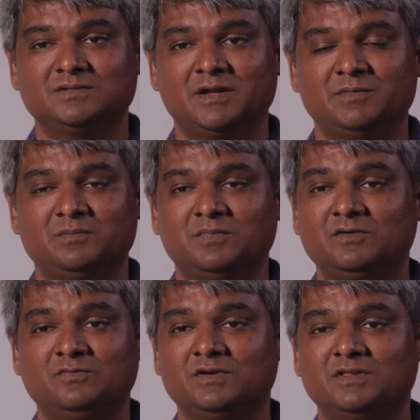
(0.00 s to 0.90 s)
I mean,
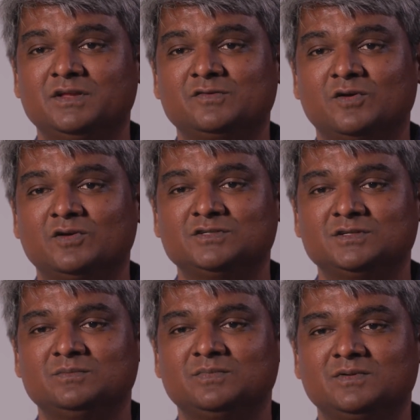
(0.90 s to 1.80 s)
but for their
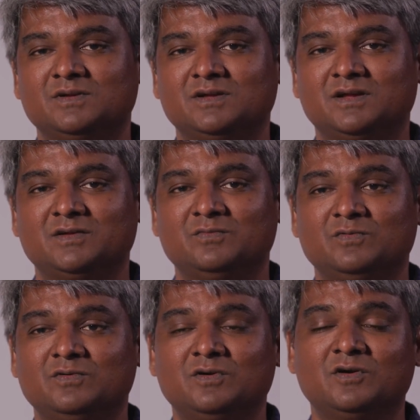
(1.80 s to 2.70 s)
scholarship, I
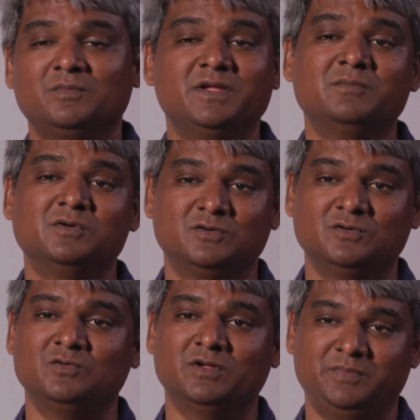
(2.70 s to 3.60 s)
would not be able to
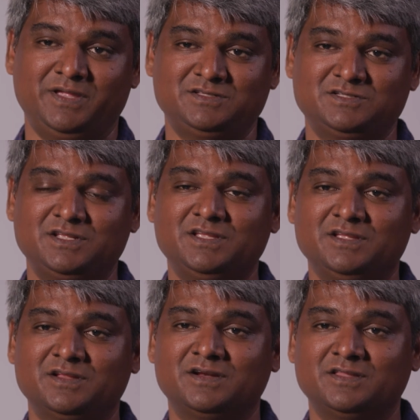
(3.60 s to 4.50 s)
do a PhD
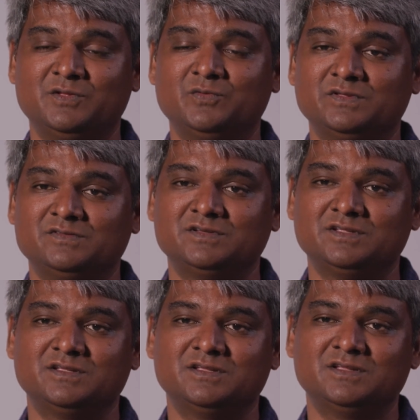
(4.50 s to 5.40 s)
here at the
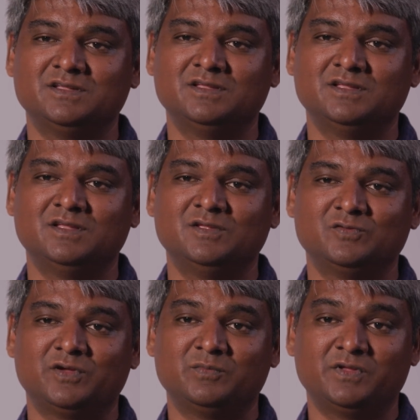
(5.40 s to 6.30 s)
university.
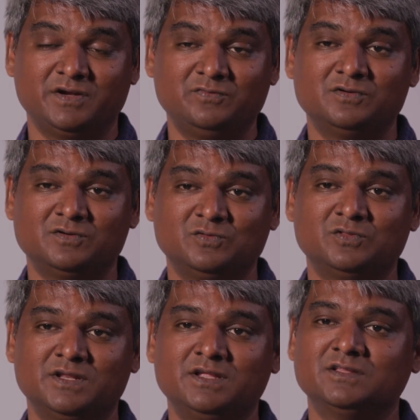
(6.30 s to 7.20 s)
So I'm grateful to
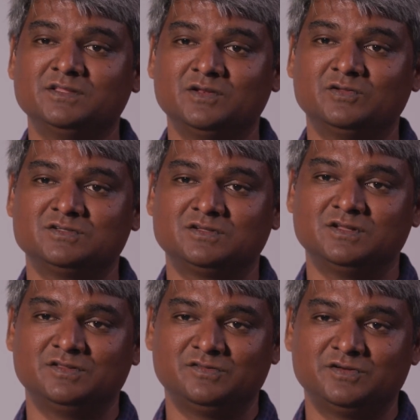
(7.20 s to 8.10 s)
the Lincoln
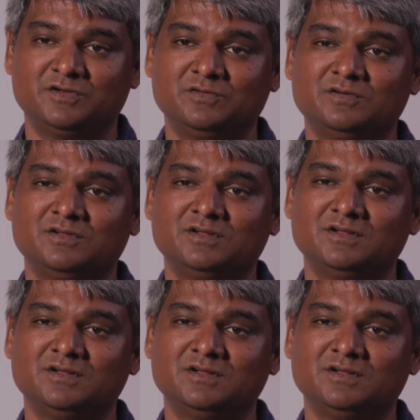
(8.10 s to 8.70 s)
Theological Institute.